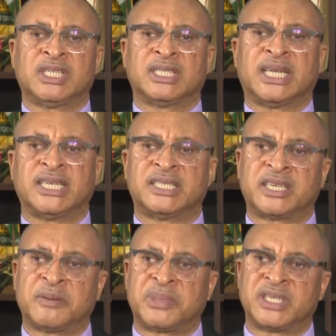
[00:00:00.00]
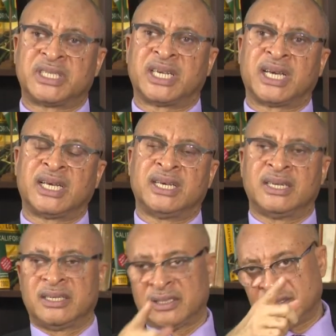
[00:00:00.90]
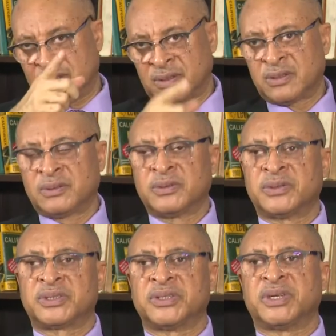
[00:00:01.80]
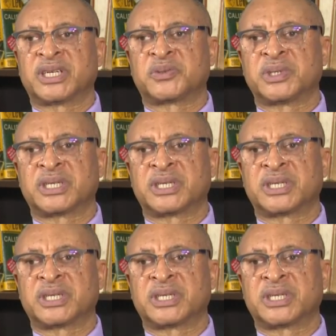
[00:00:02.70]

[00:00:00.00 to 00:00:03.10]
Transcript: than is taking place here. See you next week.